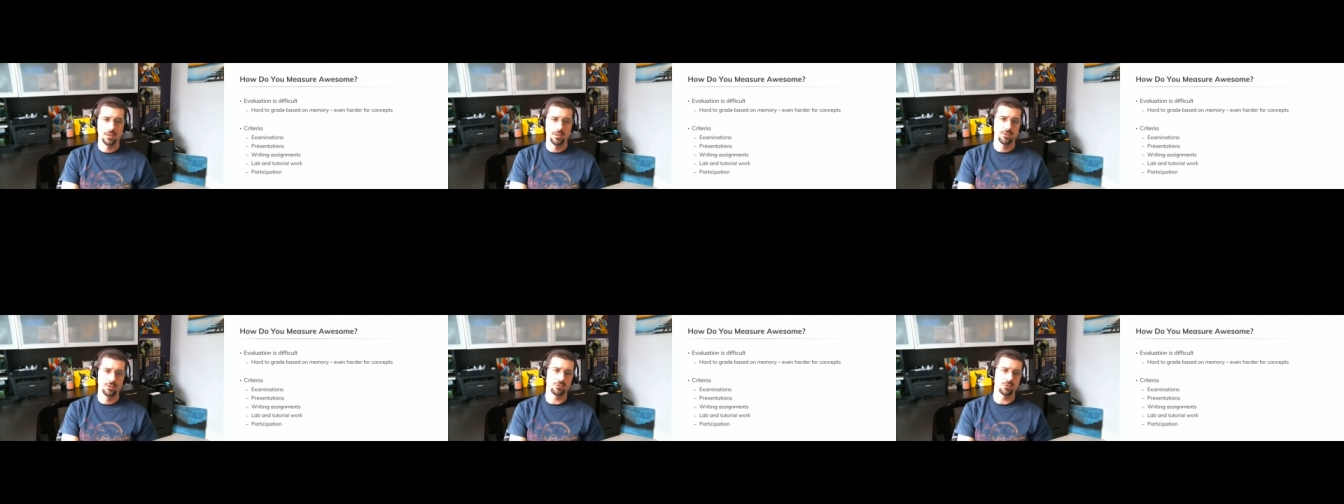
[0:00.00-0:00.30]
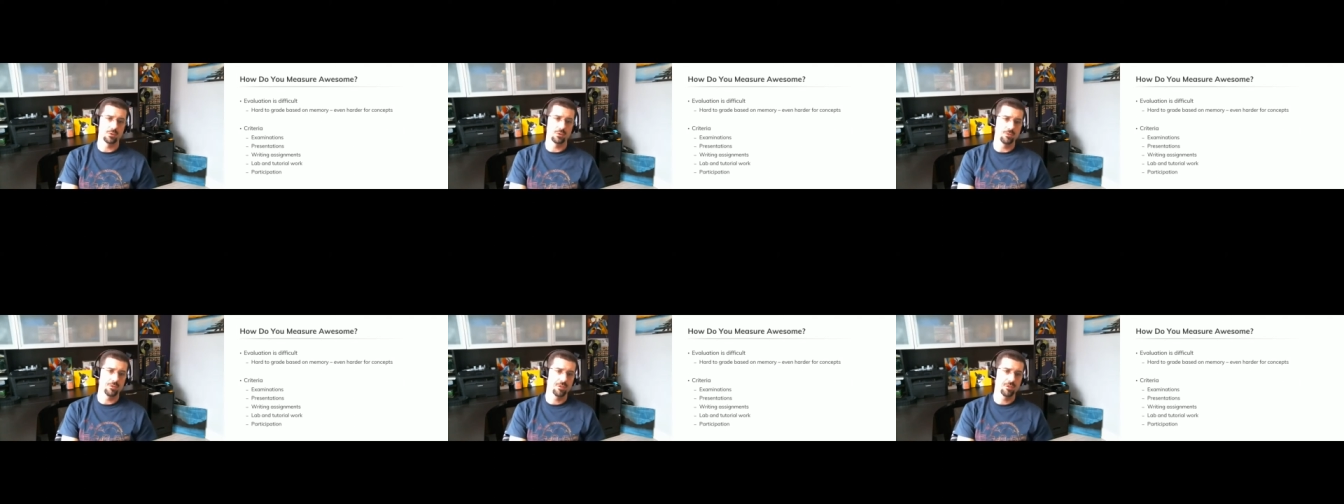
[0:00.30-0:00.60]

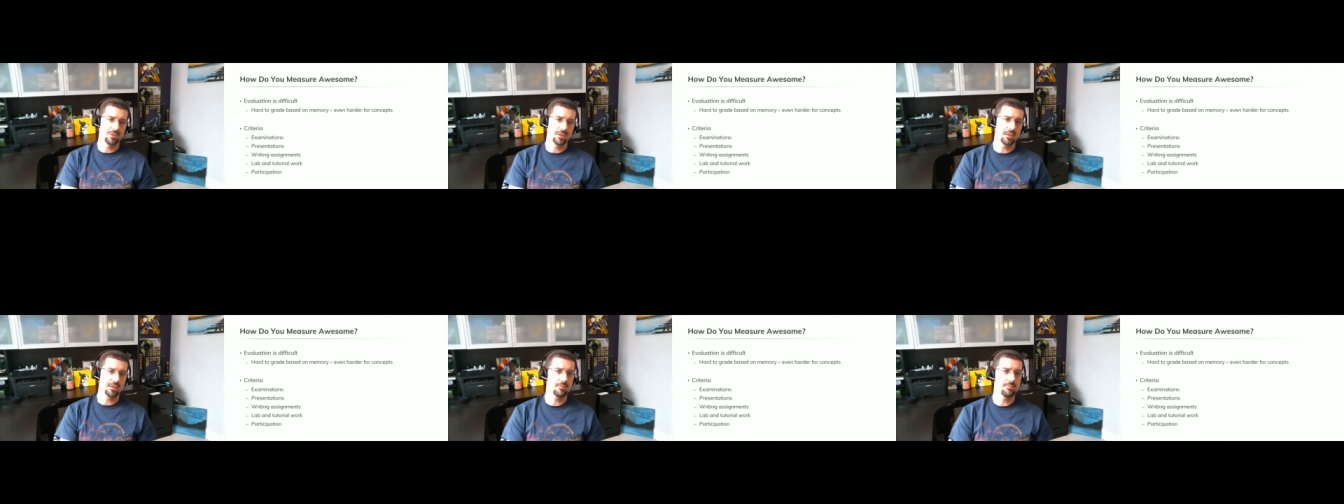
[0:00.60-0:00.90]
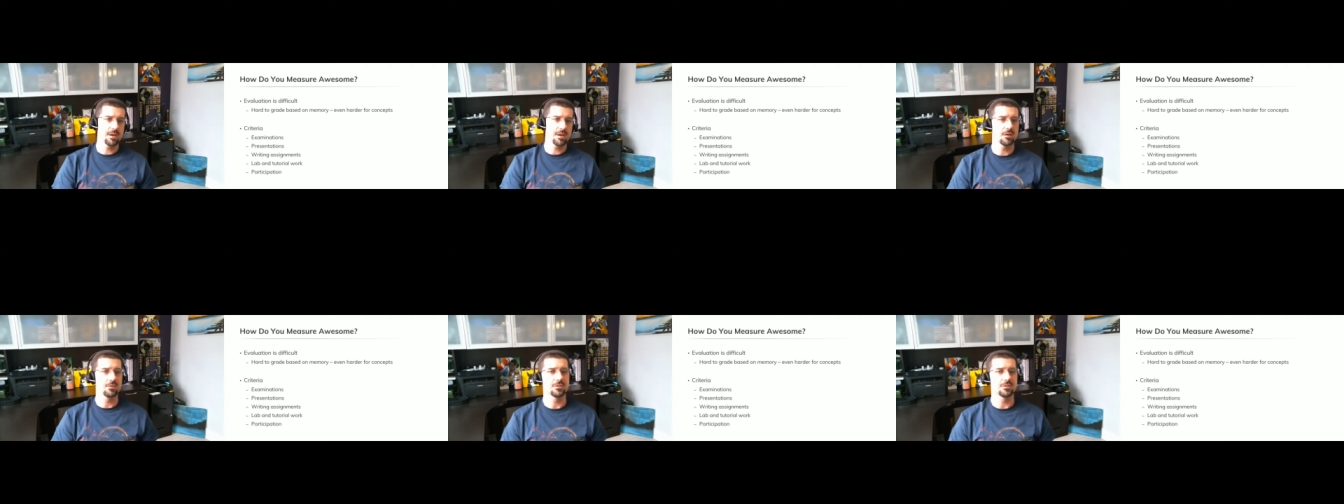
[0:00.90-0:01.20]
So think
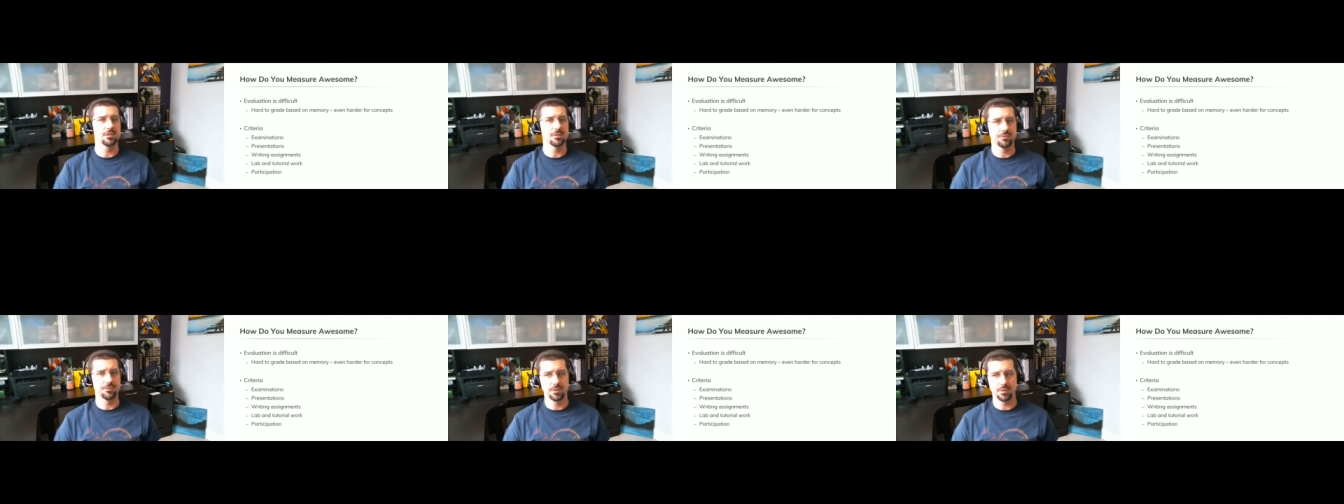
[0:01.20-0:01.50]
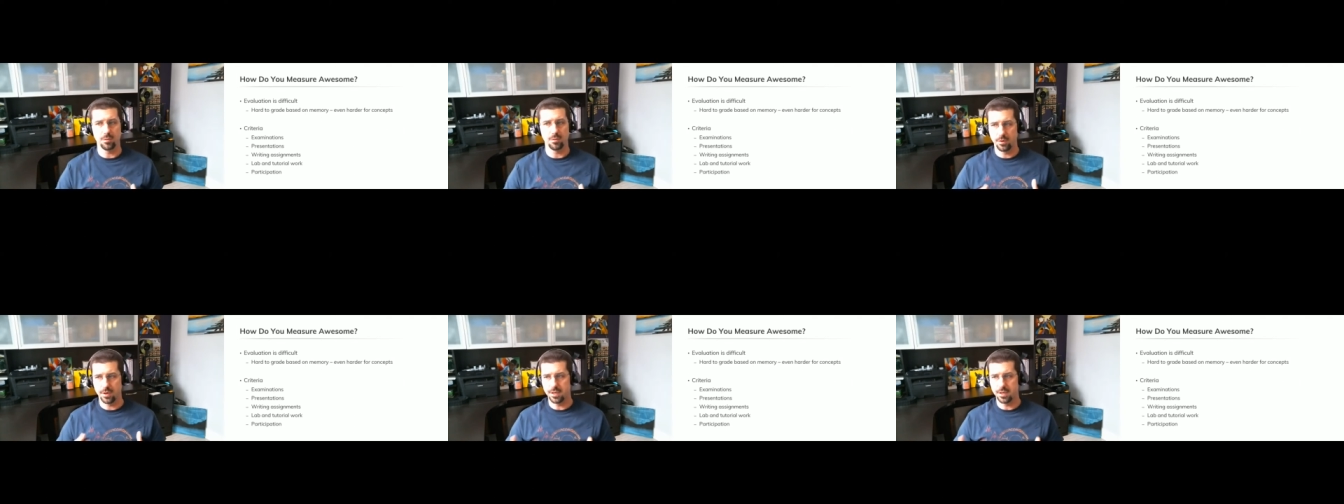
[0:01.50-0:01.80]
about
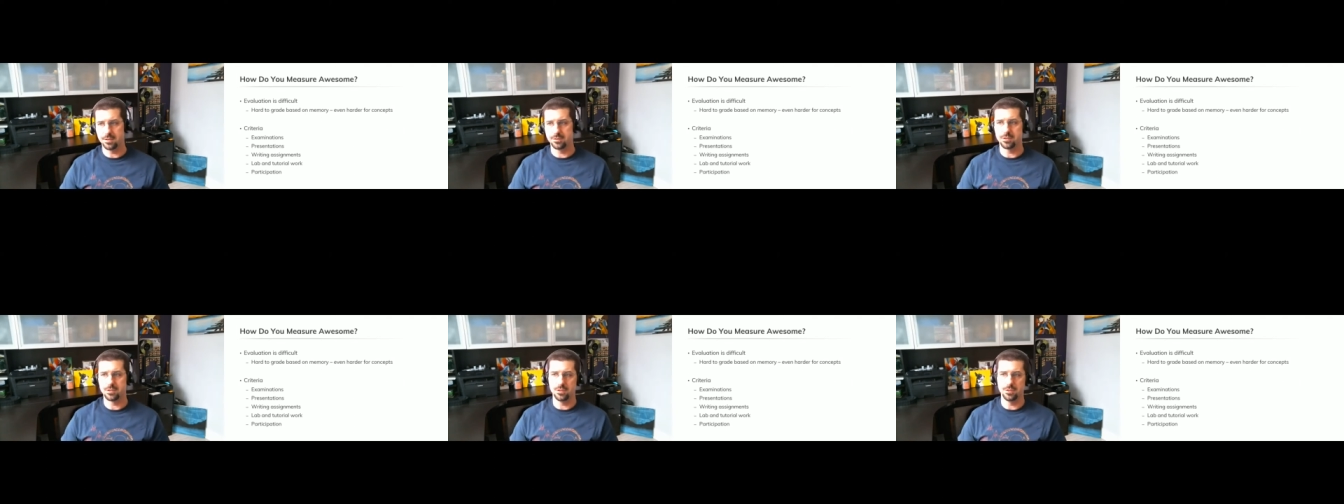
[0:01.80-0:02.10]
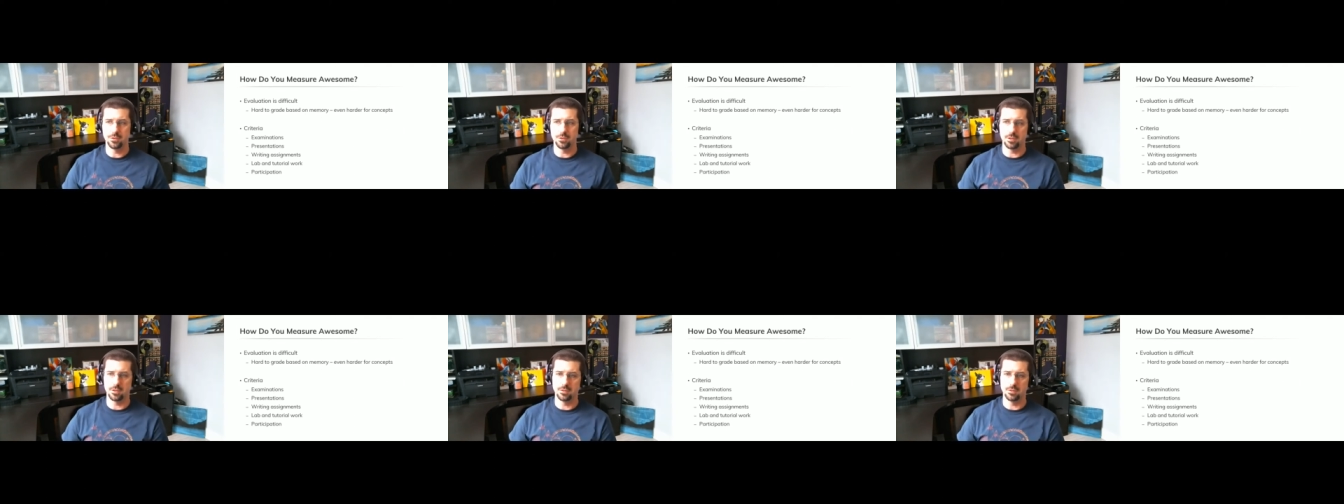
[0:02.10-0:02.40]
different ways that
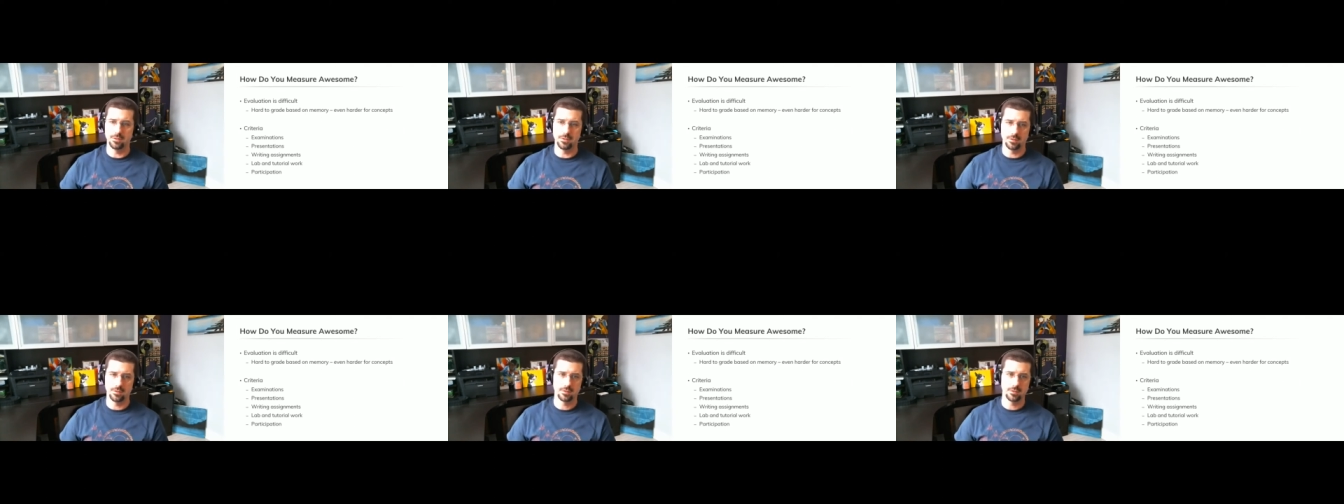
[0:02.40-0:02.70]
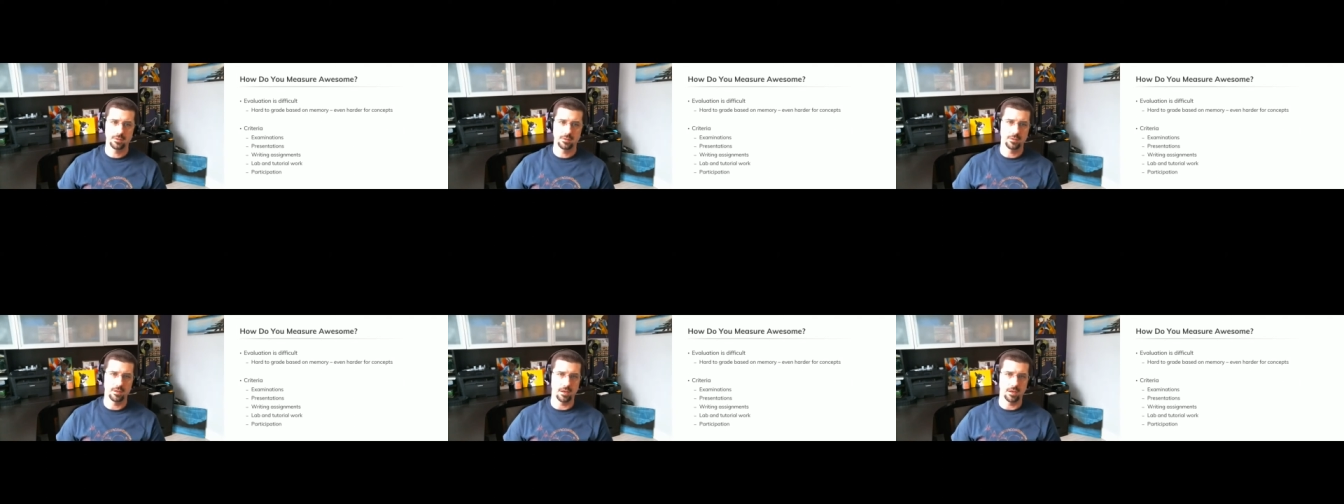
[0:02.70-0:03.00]
you could
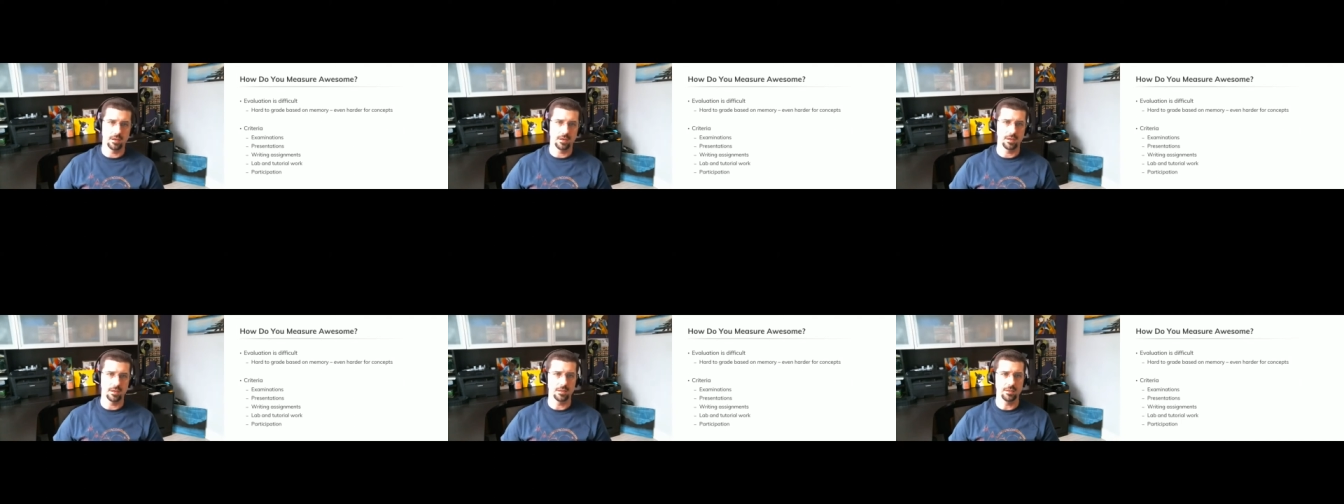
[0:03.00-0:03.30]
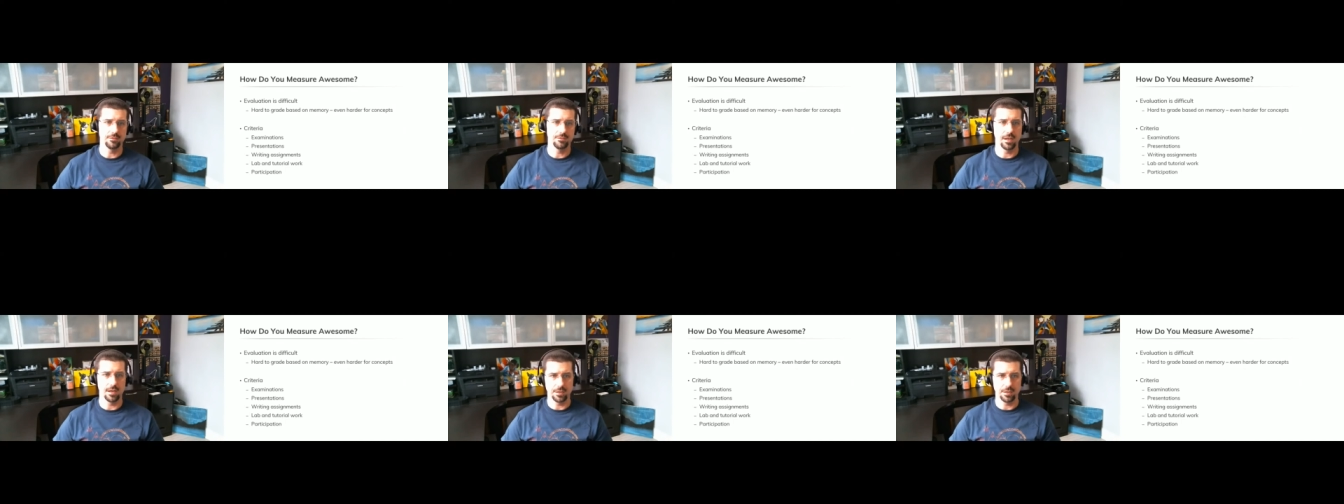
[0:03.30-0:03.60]
uh,
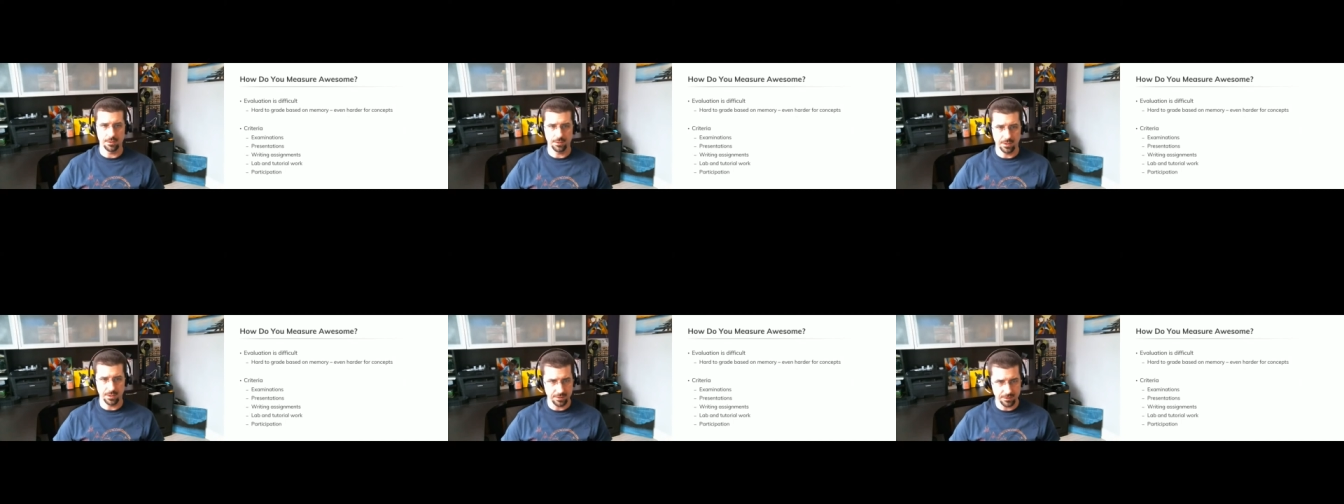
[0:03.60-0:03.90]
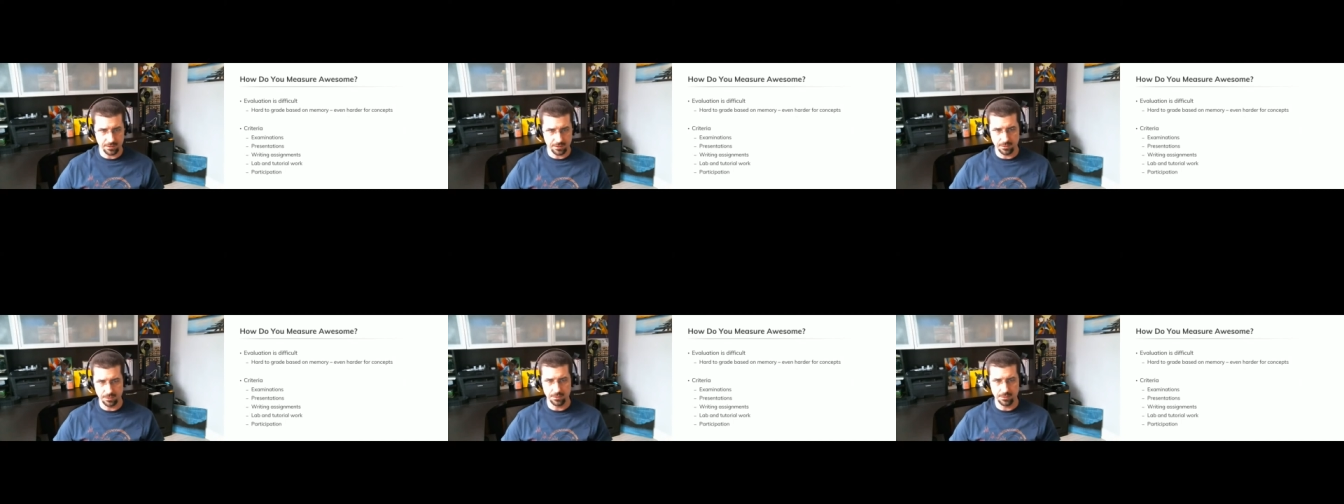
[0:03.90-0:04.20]
evaluate the
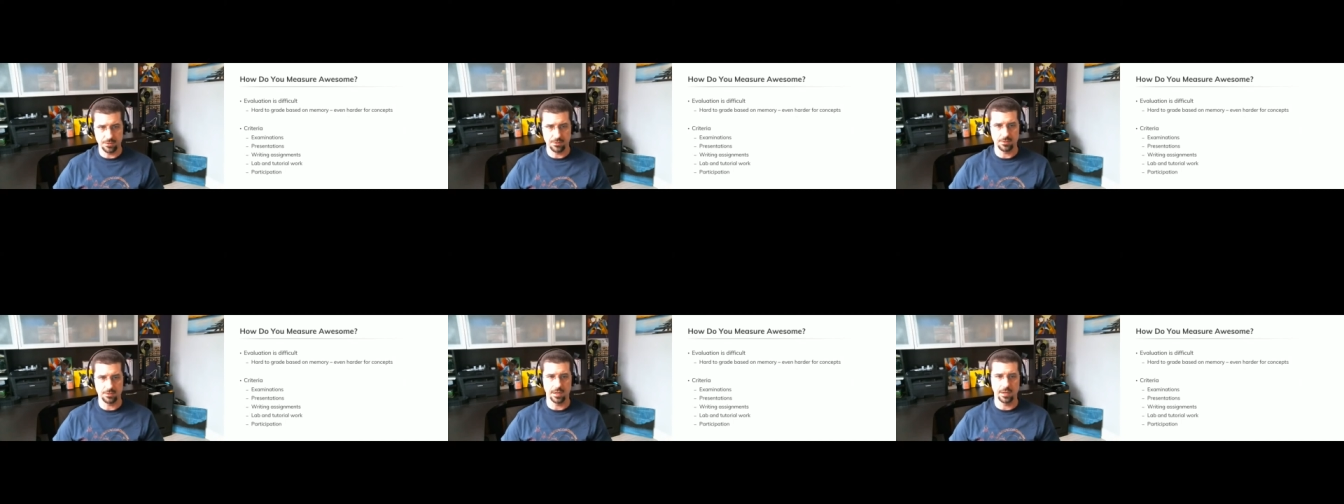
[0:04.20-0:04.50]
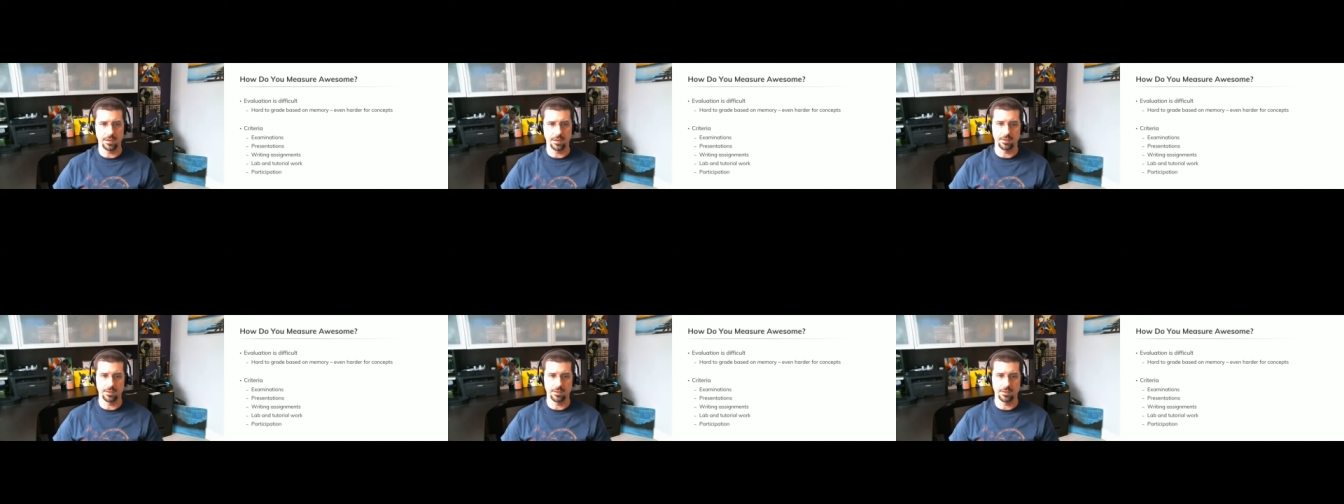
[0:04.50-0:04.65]
students, right?